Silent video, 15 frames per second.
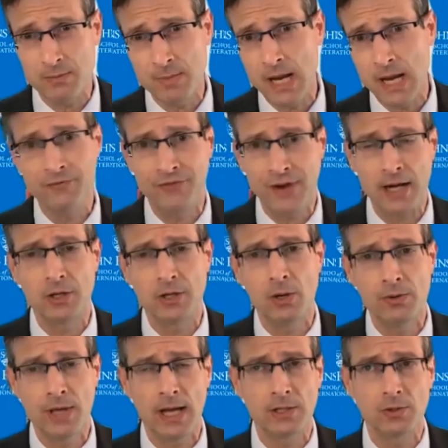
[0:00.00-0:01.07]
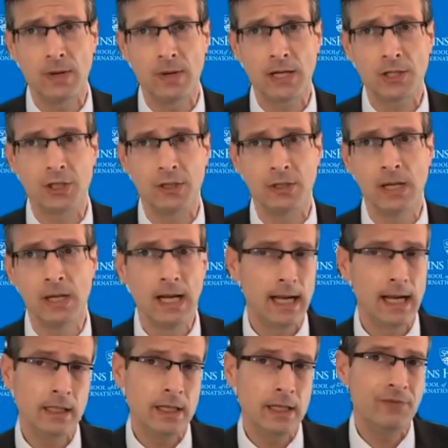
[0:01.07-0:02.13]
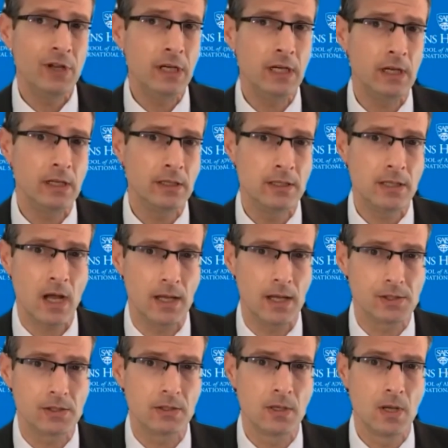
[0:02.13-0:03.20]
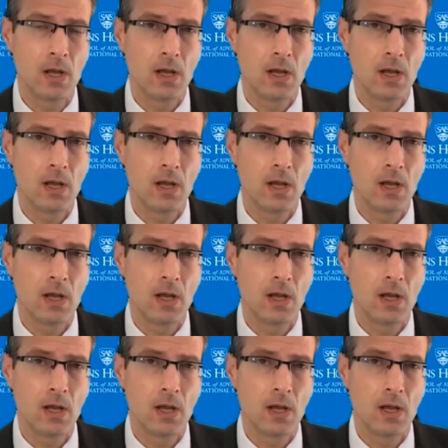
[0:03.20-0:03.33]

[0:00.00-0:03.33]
it may in fact go that direction and leave India in the dust.